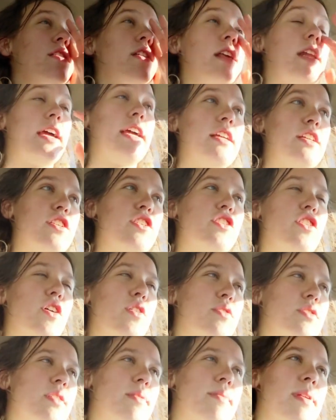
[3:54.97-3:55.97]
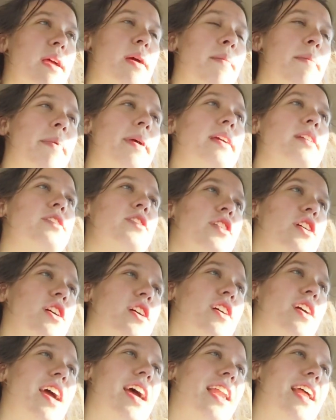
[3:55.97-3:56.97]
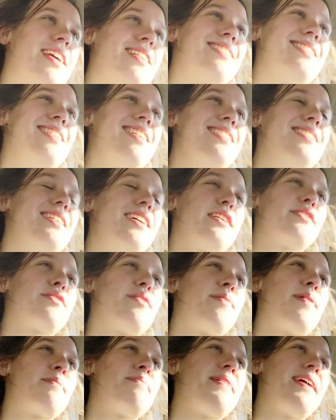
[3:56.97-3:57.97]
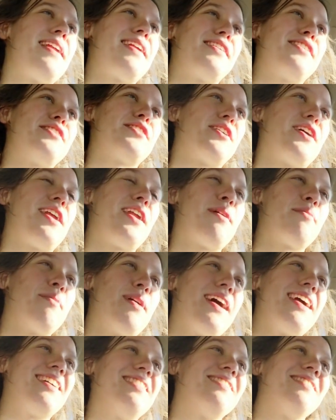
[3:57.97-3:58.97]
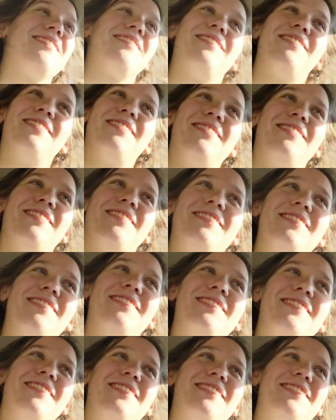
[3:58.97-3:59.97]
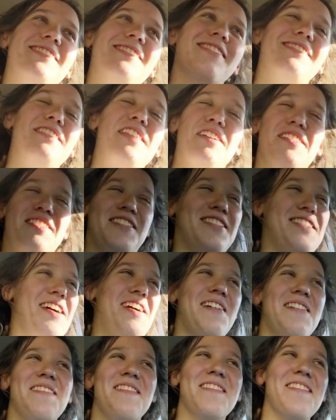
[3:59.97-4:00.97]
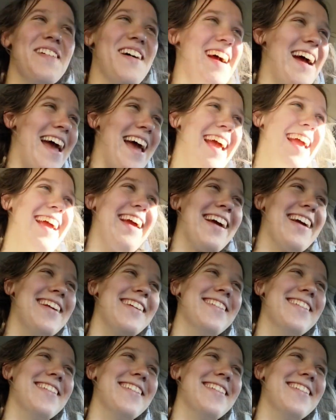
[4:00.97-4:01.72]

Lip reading: so that I can show somebody a picture, and I see a text from my manager, and I'm like, there's no way.